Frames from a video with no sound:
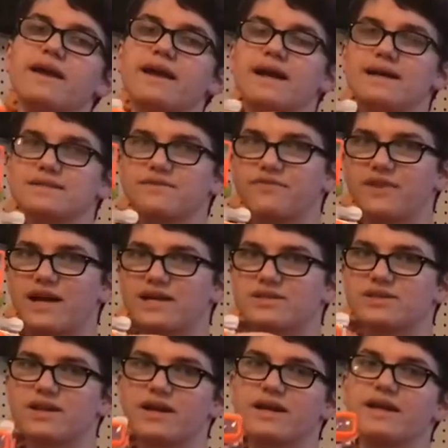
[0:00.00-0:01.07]
It has a
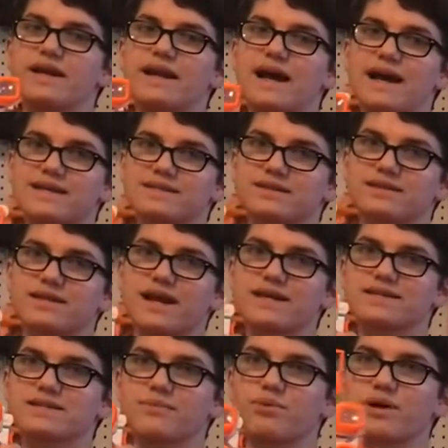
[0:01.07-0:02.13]
flashlight. It has a
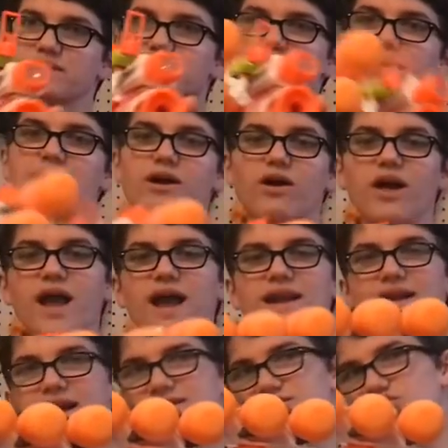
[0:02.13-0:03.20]
nice suppressor barrel, and
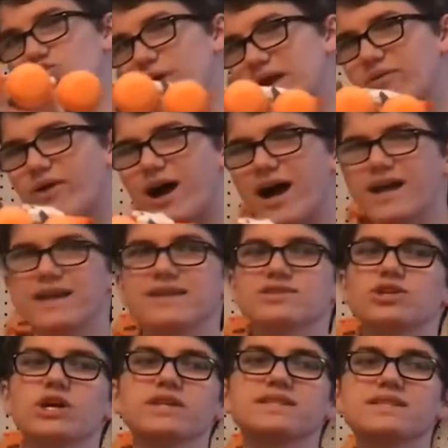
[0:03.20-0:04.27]
it has 3
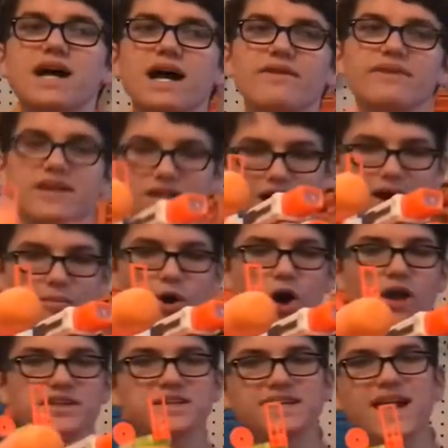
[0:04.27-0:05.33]
rockets on the side of it. Come
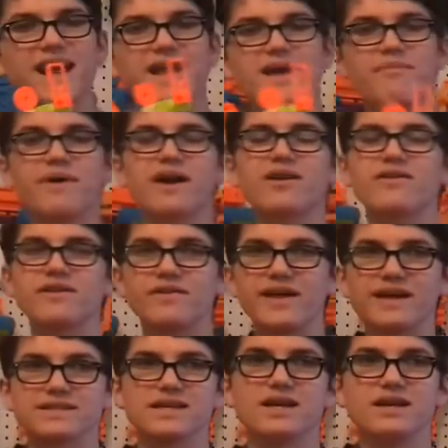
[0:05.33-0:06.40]
on, you can't get better than
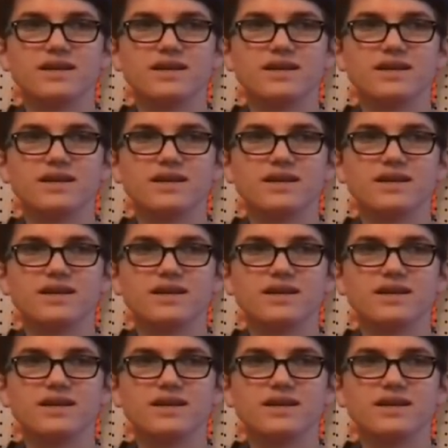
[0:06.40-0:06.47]
this.